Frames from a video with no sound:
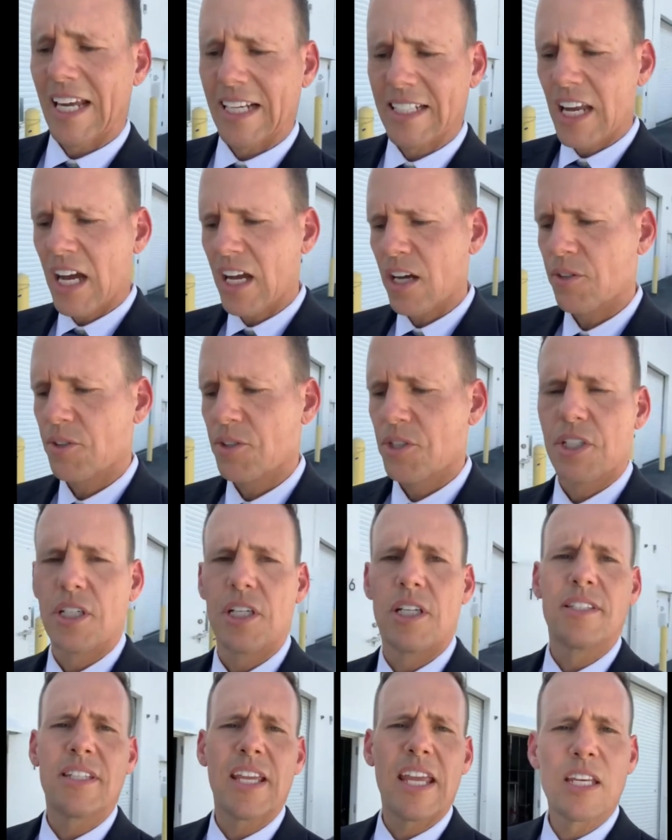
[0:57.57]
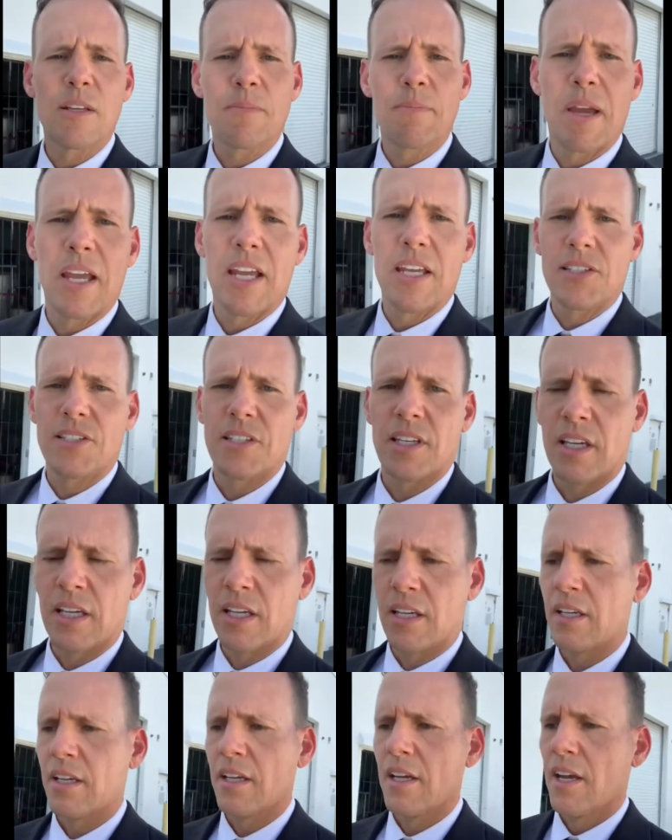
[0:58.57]
Technology,
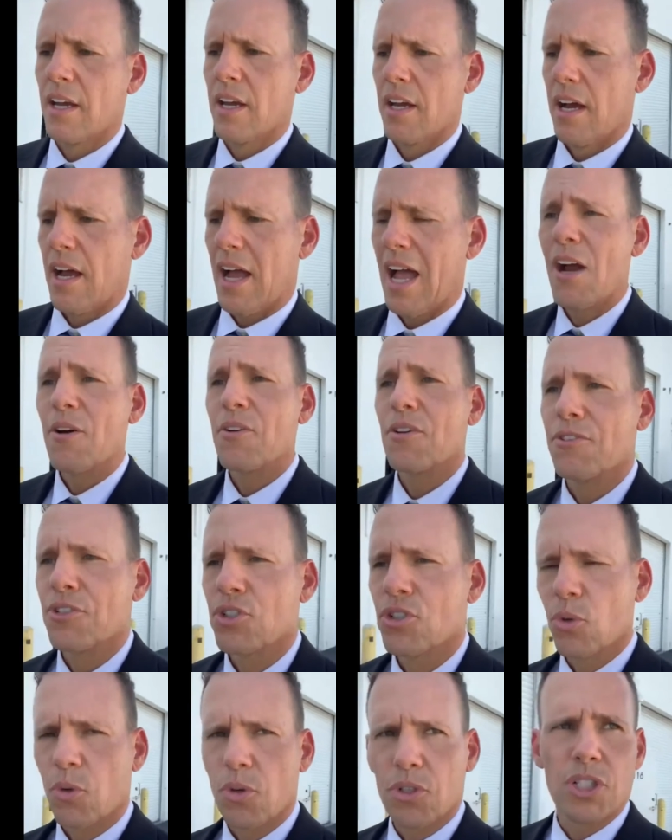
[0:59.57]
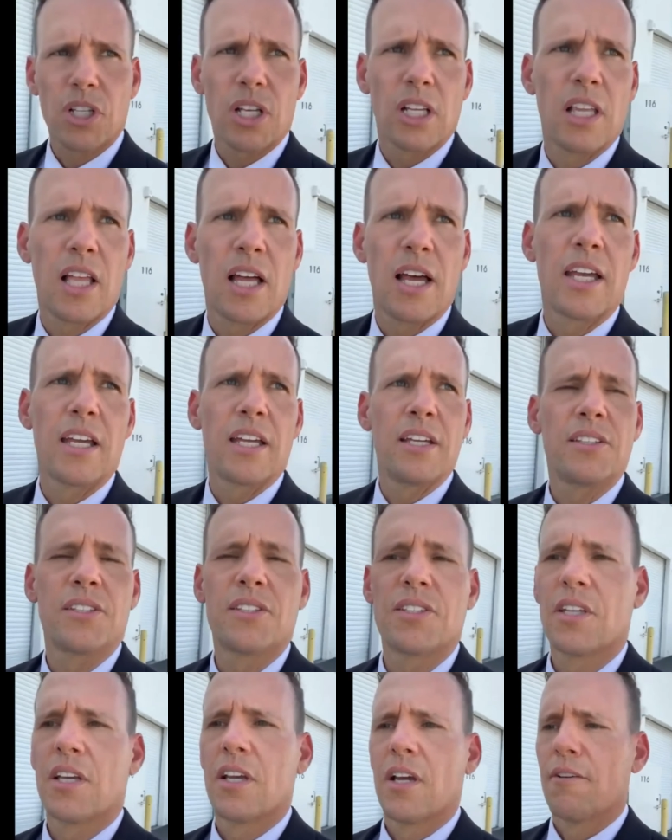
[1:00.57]
databasing, how to source
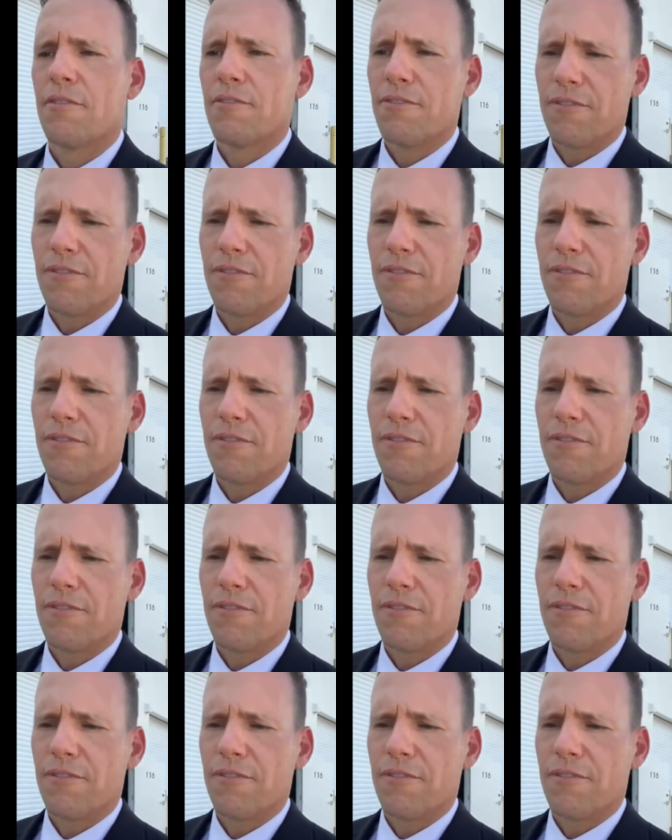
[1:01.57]
clients,